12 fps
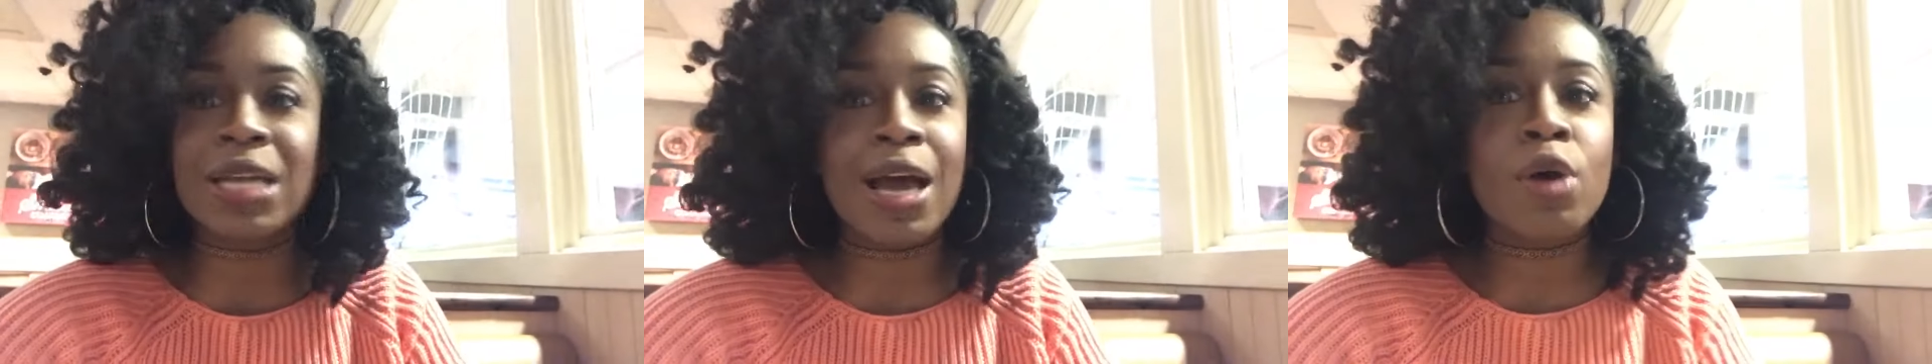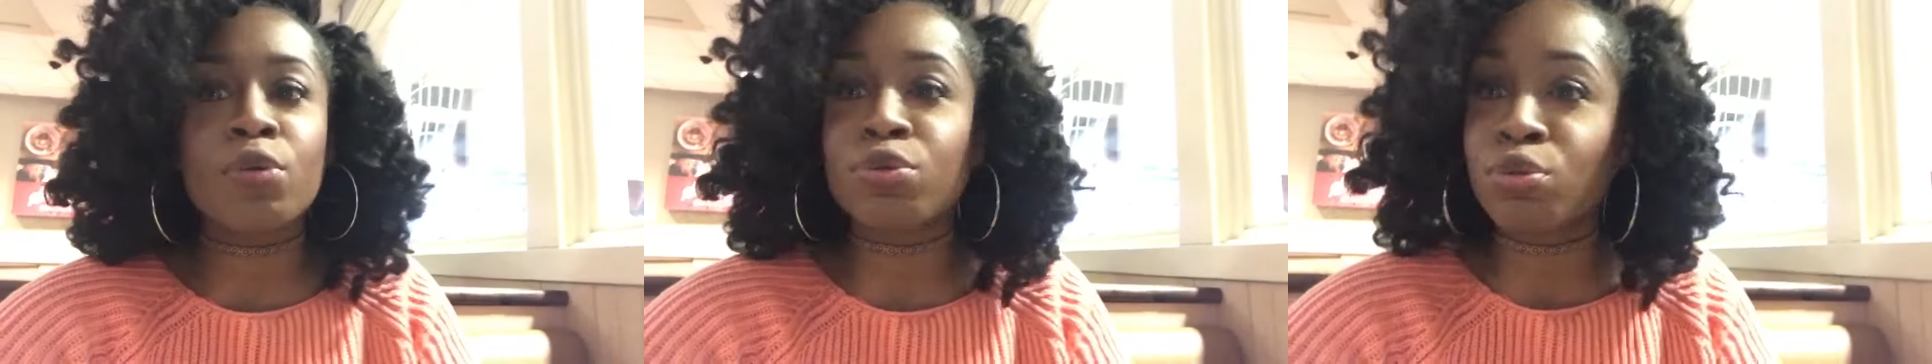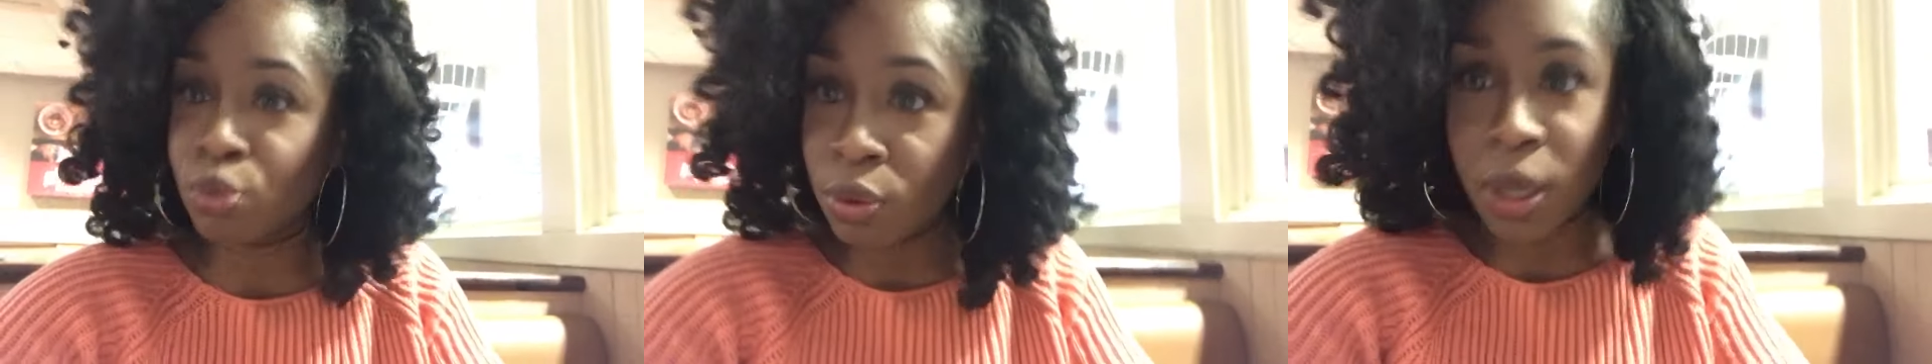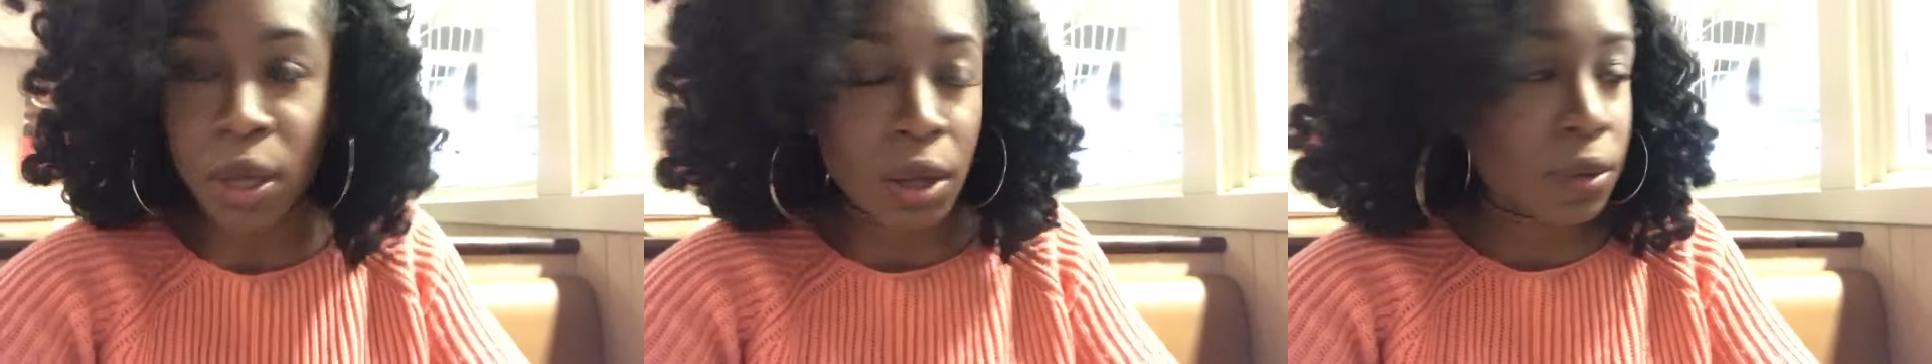down through
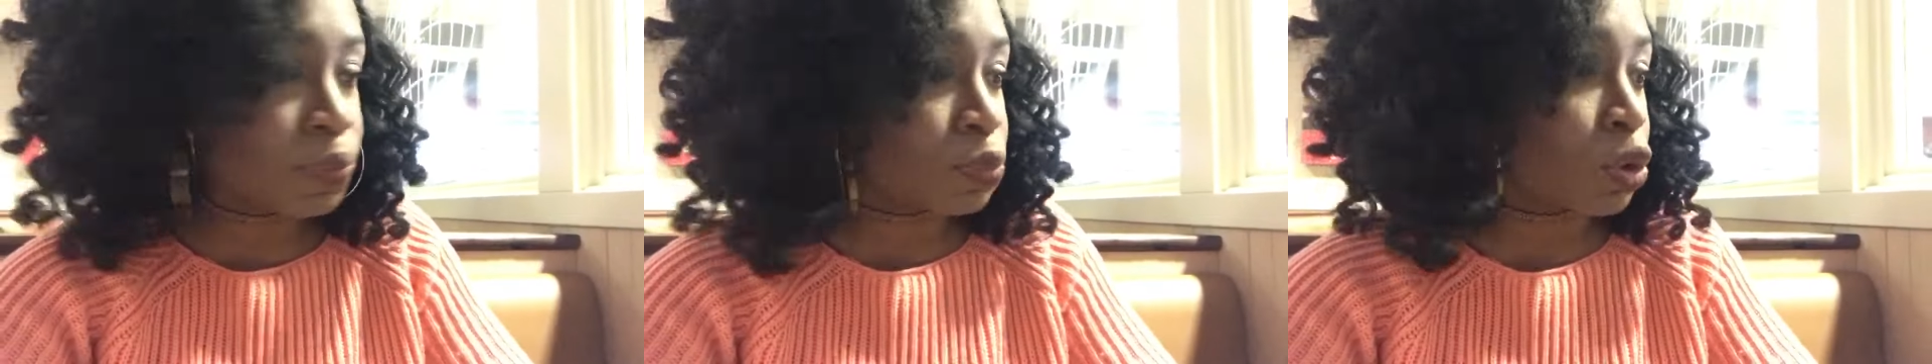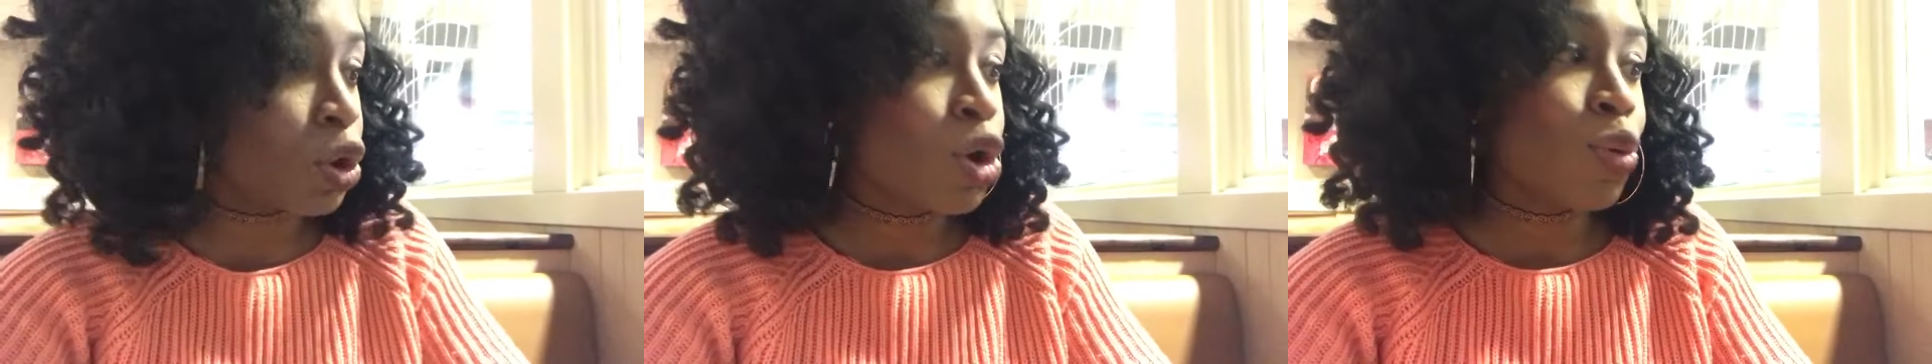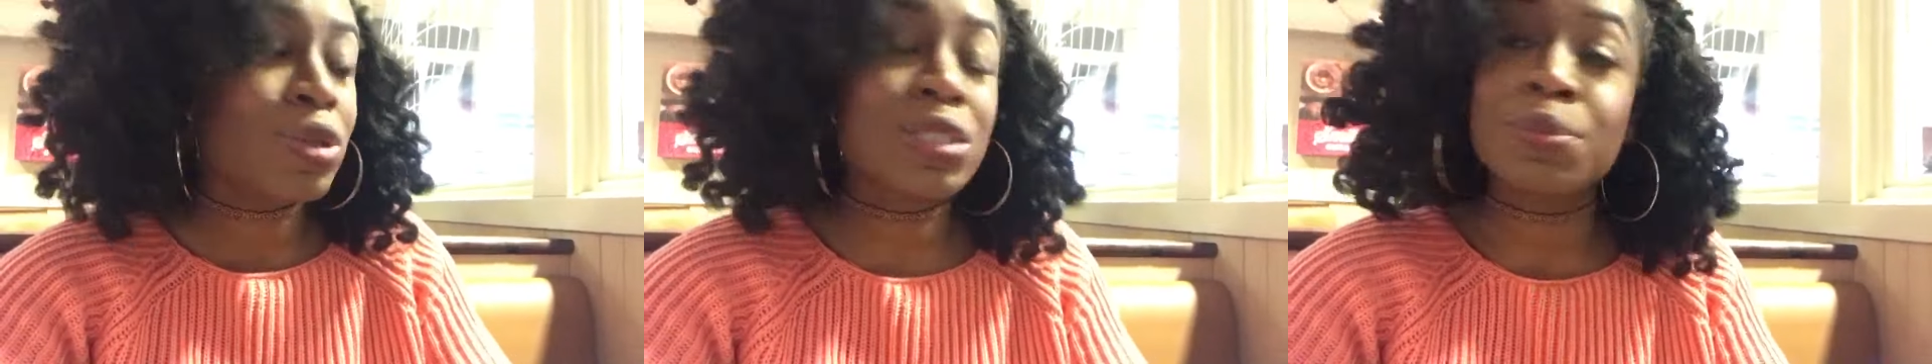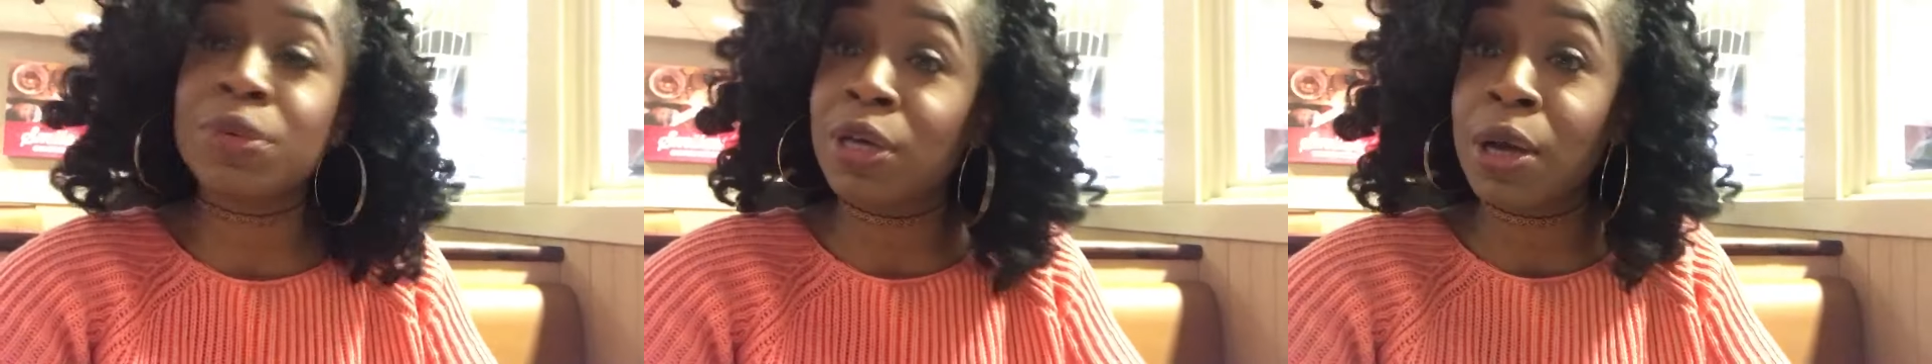there with
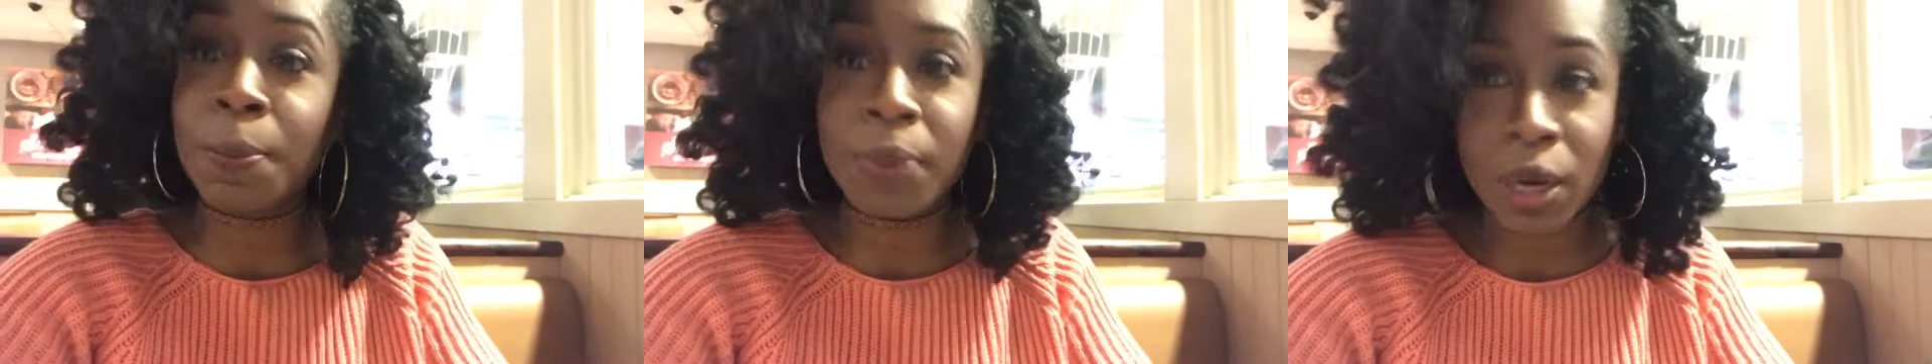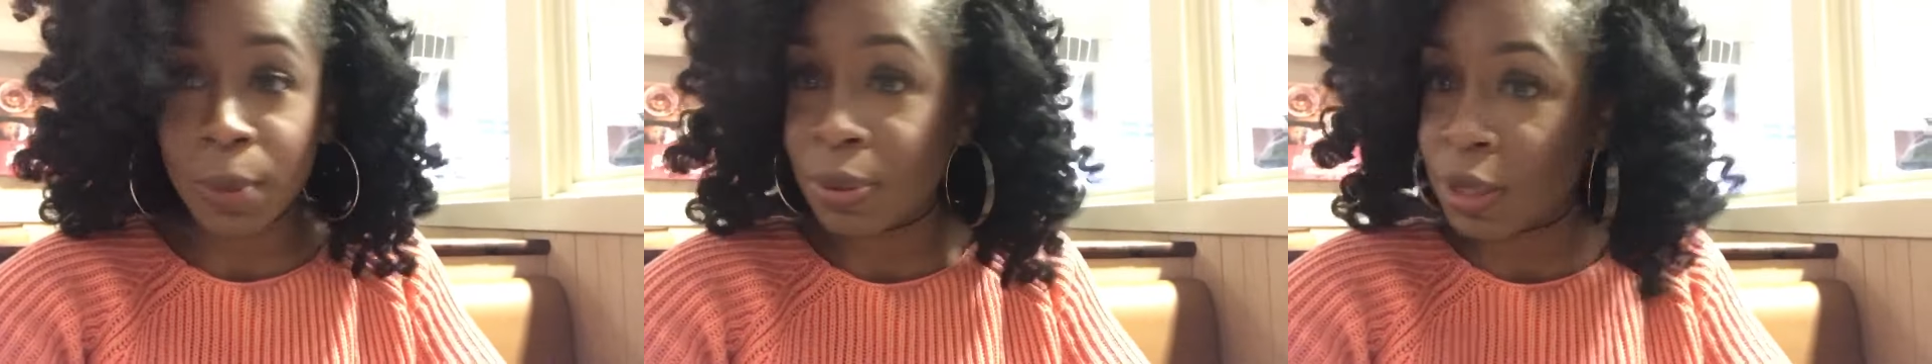some good butter